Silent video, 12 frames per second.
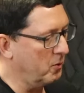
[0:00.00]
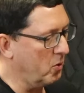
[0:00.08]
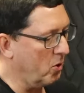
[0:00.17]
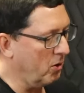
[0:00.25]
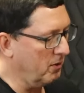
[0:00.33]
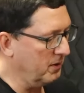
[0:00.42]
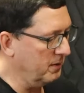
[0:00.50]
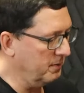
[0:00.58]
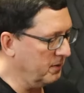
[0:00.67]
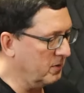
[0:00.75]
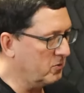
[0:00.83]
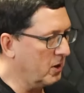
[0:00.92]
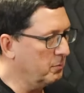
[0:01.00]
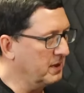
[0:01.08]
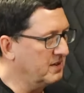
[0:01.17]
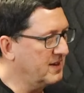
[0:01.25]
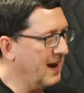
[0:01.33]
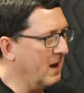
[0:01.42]
are incredibly
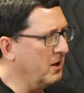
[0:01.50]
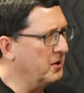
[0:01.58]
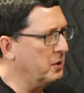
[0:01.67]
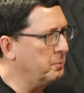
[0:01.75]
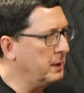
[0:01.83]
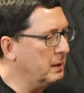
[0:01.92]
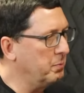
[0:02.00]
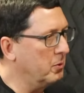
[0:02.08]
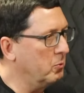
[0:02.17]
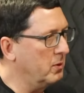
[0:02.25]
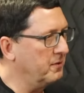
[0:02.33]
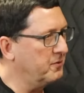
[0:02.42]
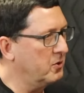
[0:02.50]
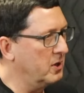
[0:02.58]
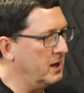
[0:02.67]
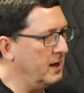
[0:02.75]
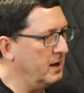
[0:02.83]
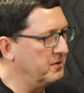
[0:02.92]
talented people with
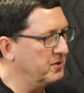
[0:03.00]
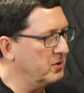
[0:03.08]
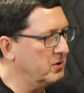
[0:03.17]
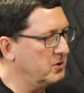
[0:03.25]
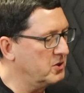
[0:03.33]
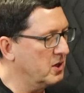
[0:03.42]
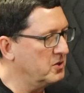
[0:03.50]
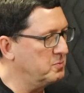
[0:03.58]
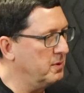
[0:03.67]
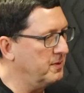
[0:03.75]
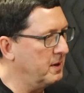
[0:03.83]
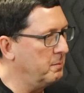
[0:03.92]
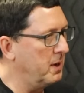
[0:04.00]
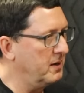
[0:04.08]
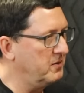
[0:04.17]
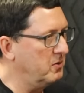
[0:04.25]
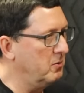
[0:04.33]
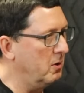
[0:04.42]
good hands and good judgment that
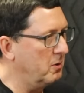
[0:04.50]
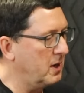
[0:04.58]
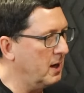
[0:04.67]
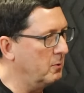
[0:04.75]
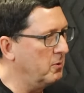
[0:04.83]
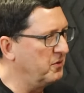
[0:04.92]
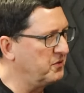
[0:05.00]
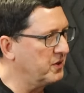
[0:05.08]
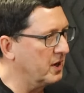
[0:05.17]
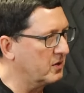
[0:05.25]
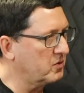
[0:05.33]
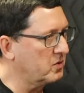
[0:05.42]
might do okay with six.